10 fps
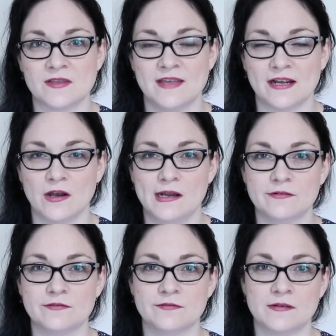that kind
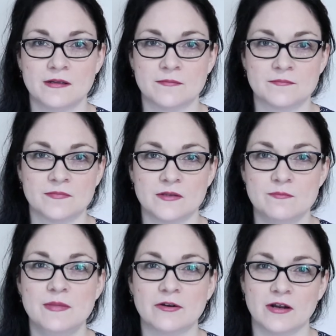of
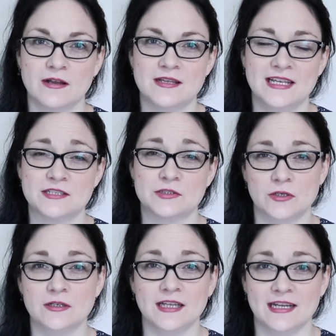mirror
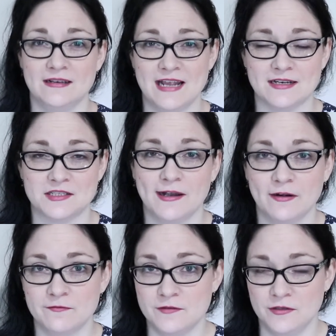externally
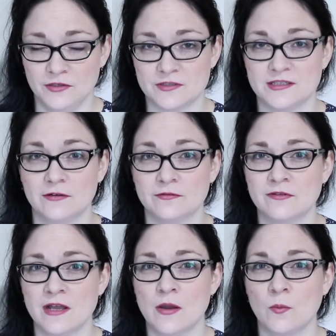outside of yourself,